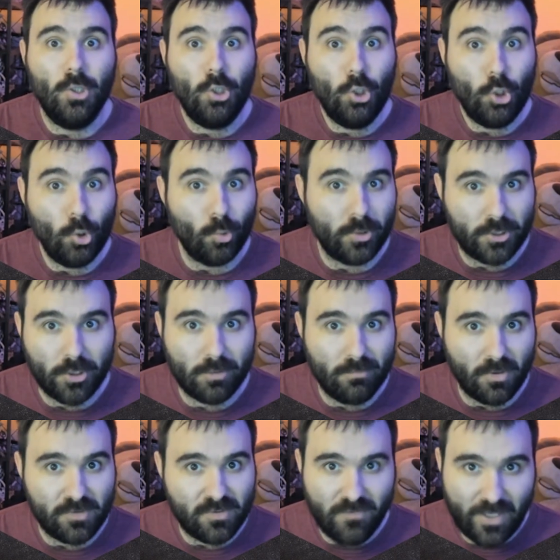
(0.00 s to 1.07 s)
who are your
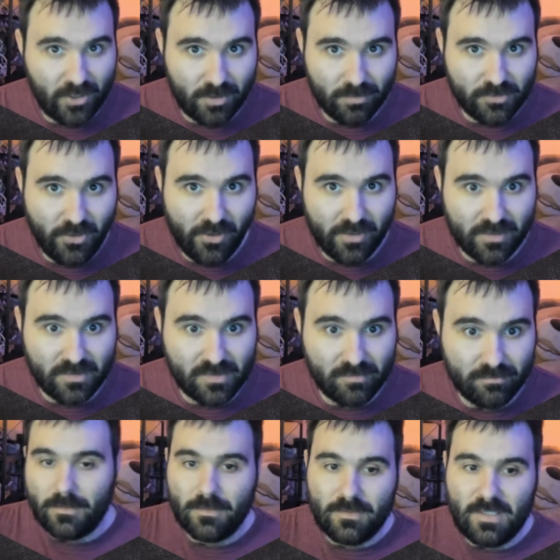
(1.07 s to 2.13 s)
most valuable targets?
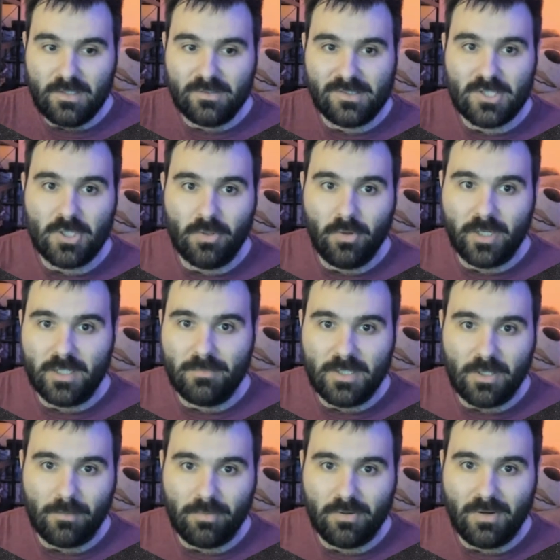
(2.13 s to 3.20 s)
These two are going to be
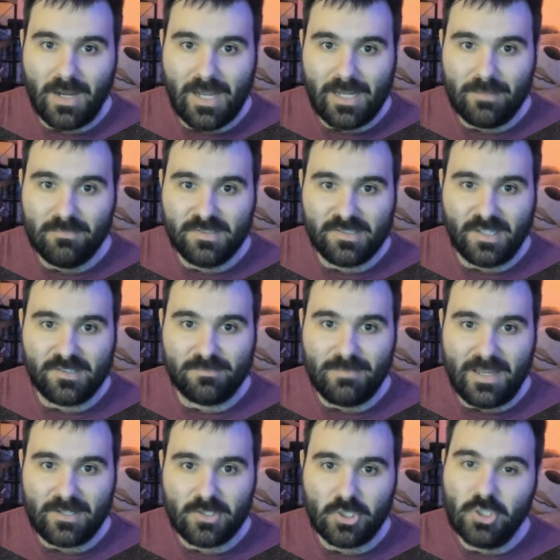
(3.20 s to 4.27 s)
your prime
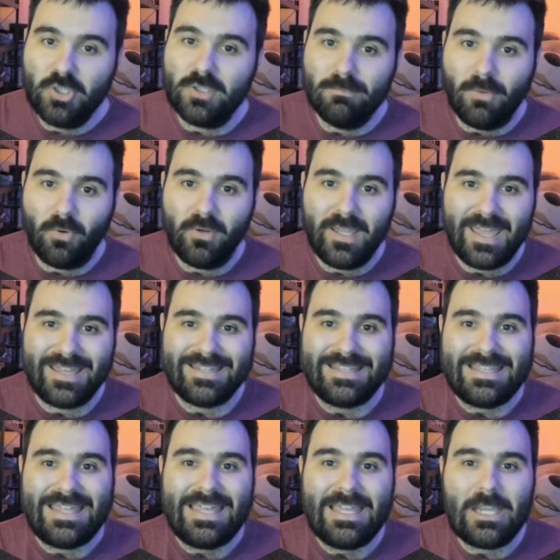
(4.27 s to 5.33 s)
suspect. Good Boy
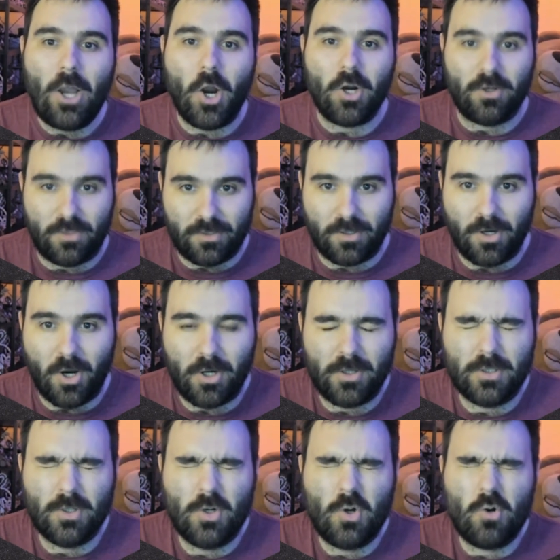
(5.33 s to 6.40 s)
and King Arthur
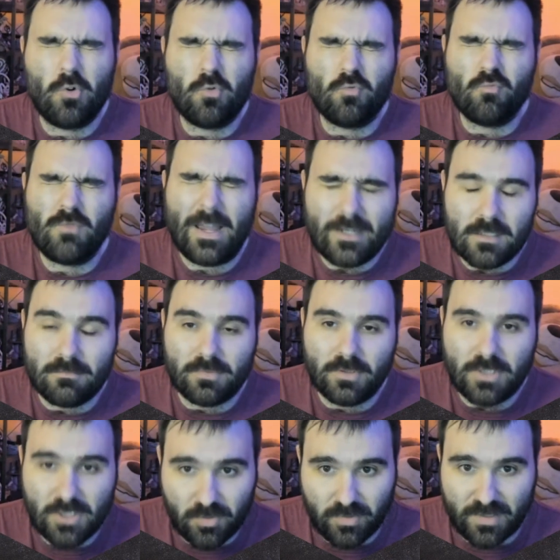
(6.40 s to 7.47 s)
are incredible
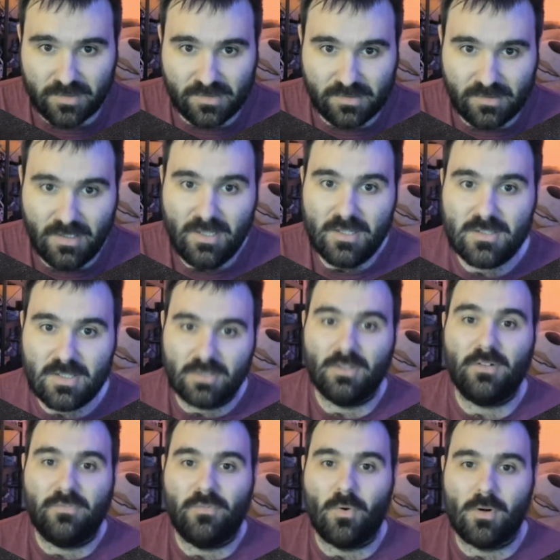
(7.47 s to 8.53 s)
units to
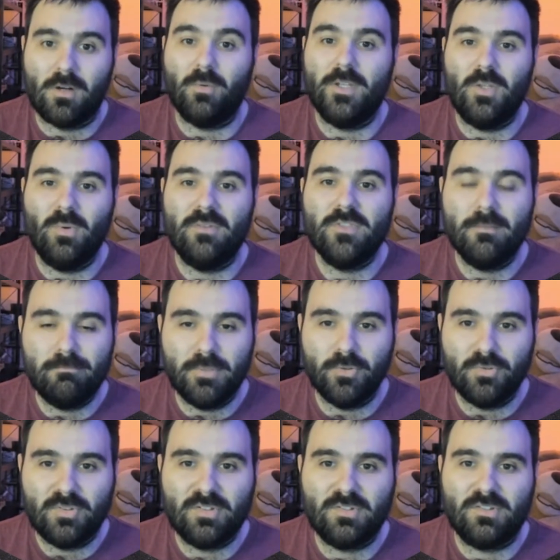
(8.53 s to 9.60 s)
look for when you have the
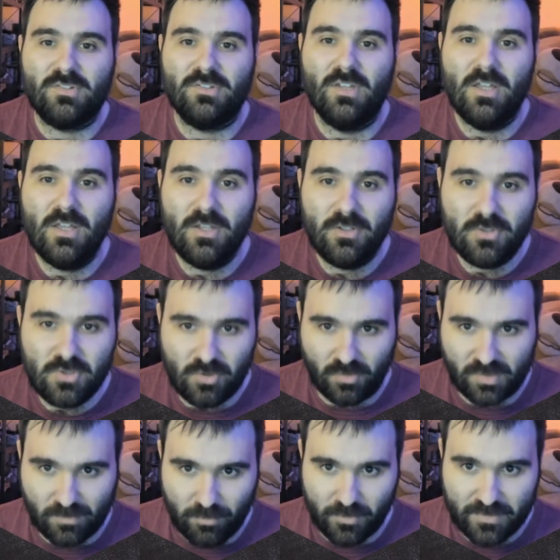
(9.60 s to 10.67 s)
boosts to
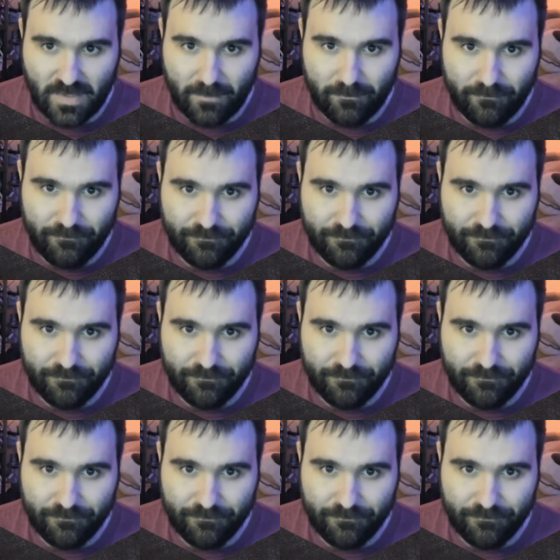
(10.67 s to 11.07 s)
support them.